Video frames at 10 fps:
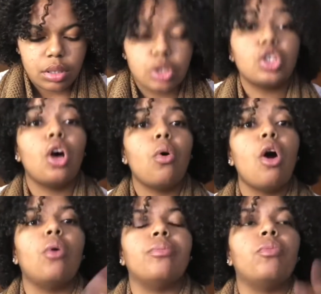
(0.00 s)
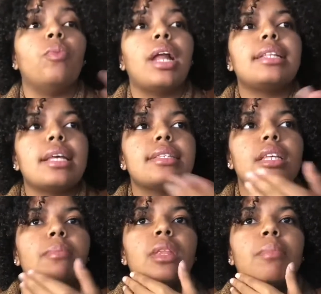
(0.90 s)
So, when I texted
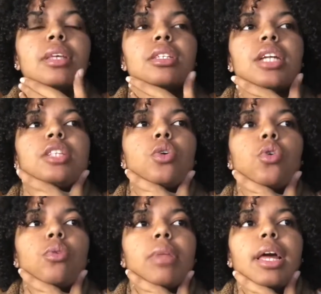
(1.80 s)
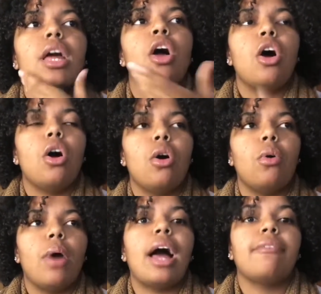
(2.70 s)
him in the message, I told him like,
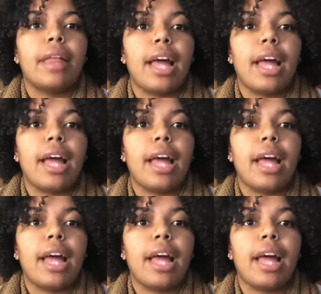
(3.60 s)
oh, I